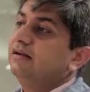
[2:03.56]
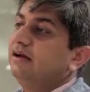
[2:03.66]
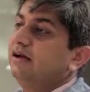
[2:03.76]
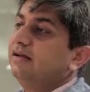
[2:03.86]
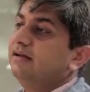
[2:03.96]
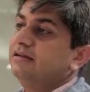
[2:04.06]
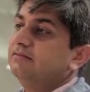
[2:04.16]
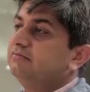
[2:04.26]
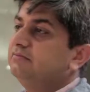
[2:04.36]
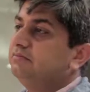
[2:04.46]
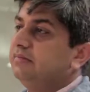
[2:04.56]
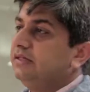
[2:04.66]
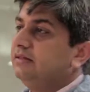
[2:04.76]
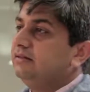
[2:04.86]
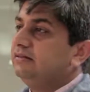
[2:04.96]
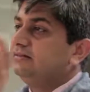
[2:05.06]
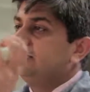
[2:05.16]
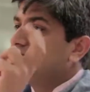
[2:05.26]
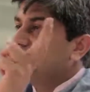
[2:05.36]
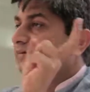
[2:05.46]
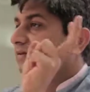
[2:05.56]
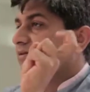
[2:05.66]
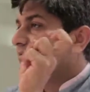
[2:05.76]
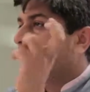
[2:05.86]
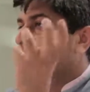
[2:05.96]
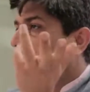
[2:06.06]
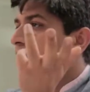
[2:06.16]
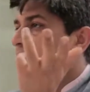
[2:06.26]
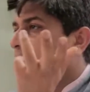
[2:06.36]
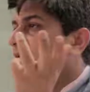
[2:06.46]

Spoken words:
I can be a smart home.